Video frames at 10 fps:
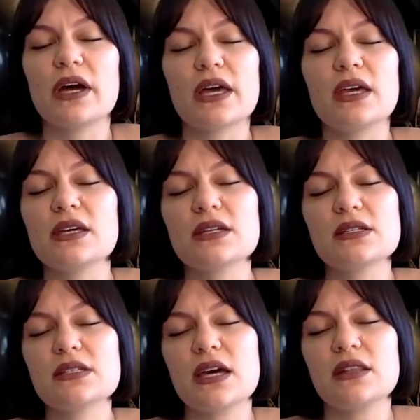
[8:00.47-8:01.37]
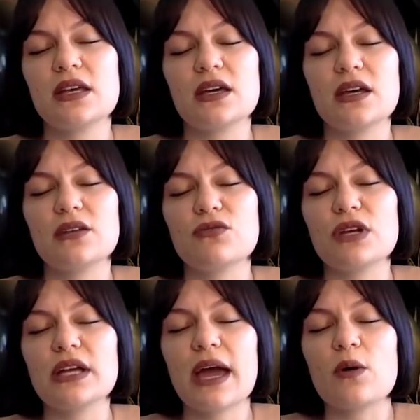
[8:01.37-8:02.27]
like he is, and that can
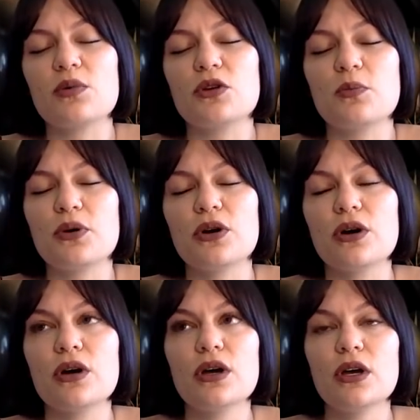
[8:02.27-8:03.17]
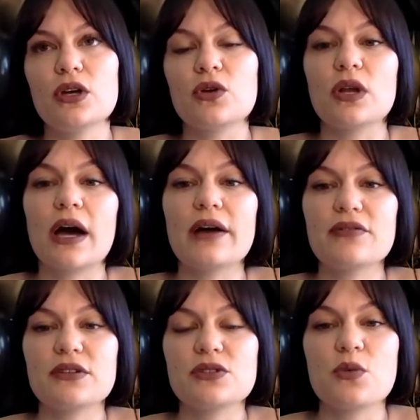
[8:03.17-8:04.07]
really help you put your life
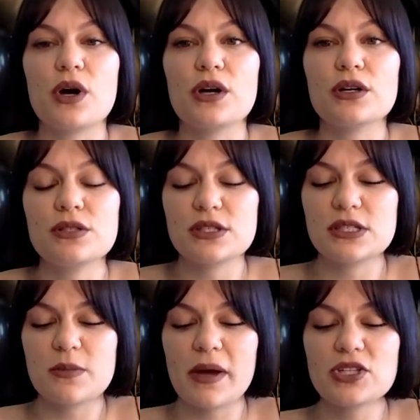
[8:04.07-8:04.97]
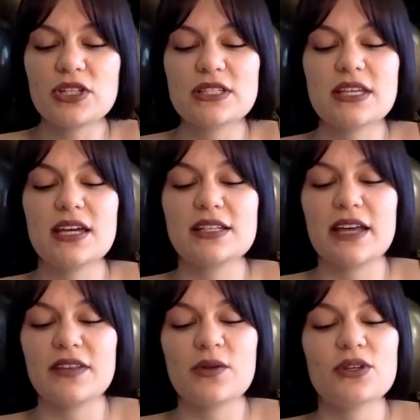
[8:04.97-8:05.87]
into words. Imagine it said,
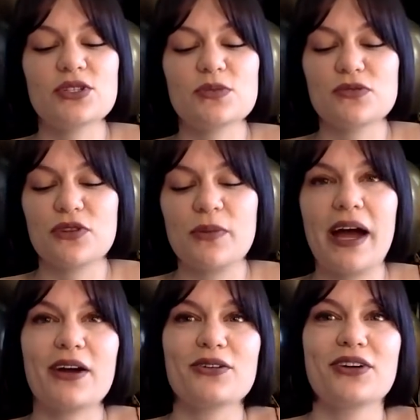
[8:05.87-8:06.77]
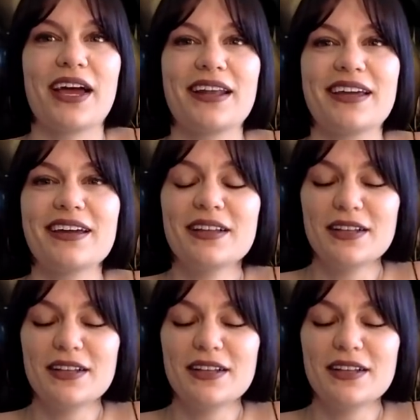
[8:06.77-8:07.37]
and the question was from @Claude Kelly.